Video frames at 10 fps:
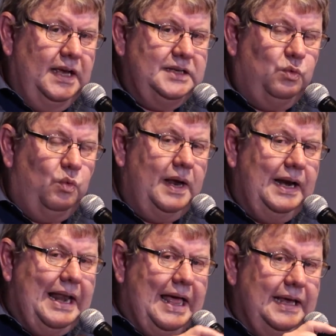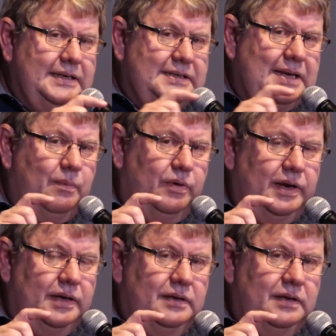His one-line
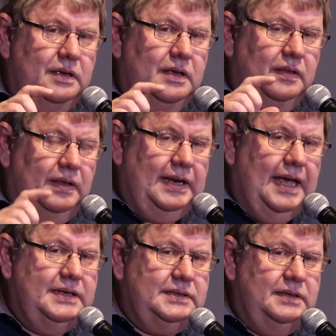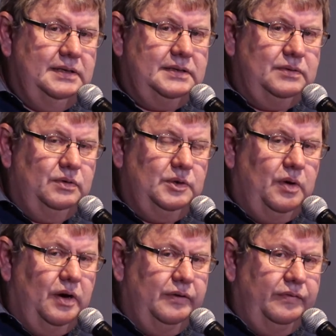summary that he has in his
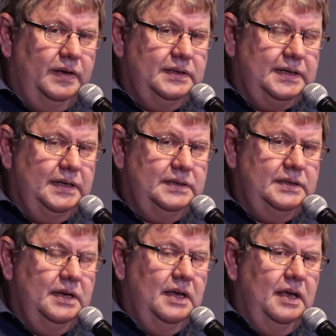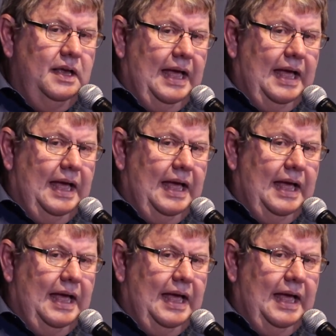autobiography says,